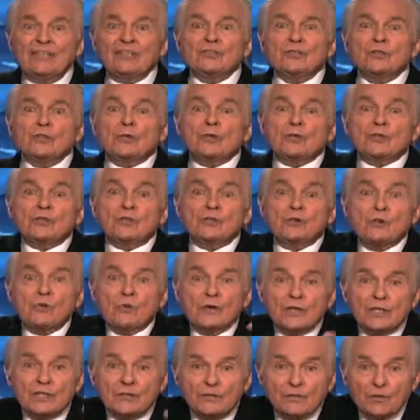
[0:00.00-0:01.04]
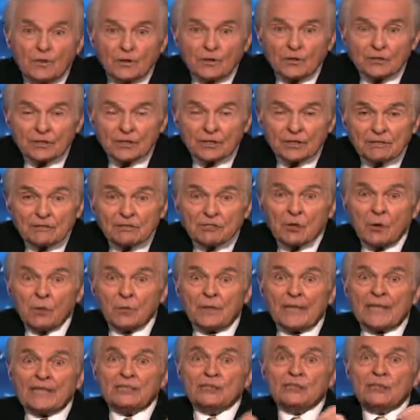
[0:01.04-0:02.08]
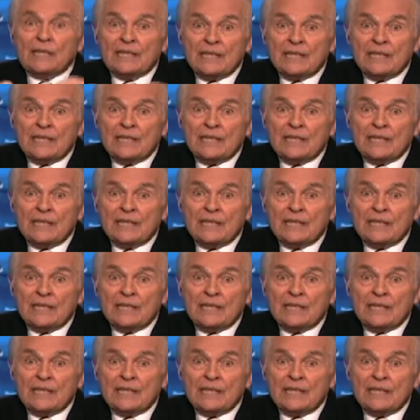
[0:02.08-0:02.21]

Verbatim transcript: to a Jewish virgin so that